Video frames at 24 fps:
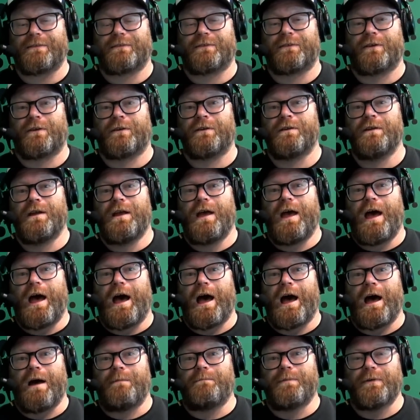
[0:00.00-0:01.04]
So
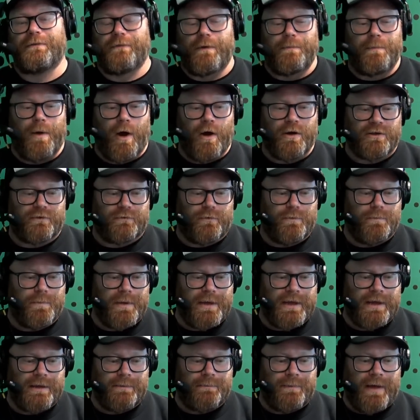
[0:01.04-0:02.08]
a bit of a bonus for
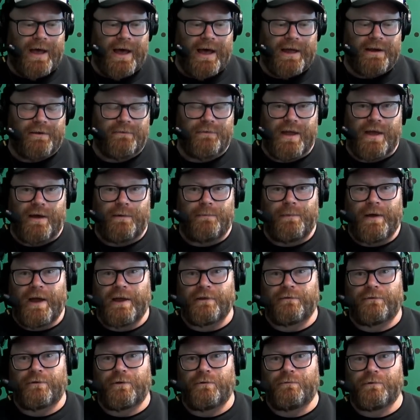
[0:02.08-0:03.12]
being part of our
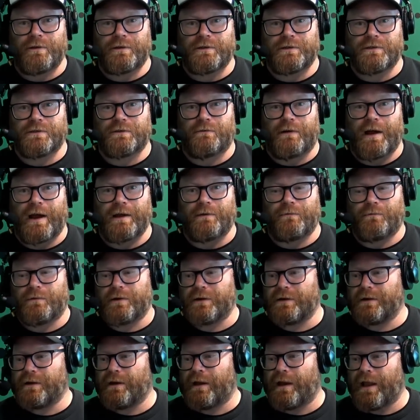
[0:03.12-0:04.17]
Patreon, which is great, and
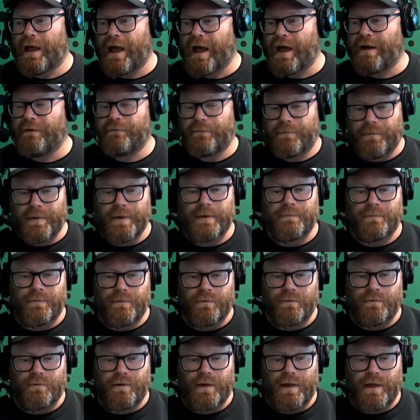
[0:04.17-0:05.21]
we love
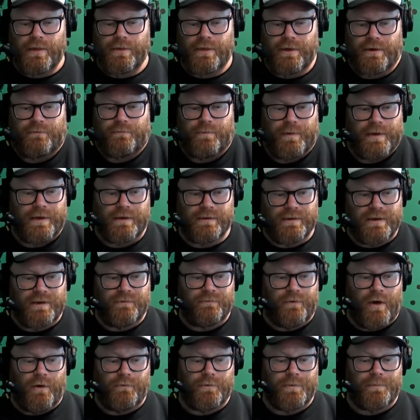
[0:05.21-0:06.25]
people that have been
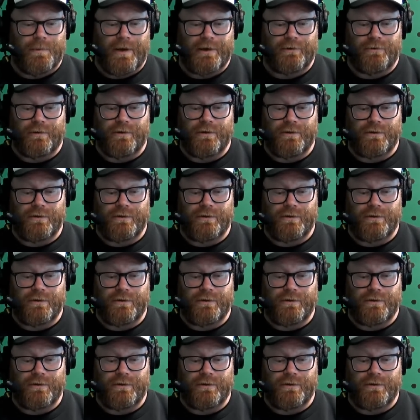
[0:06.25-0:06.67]
involved with the Patreon.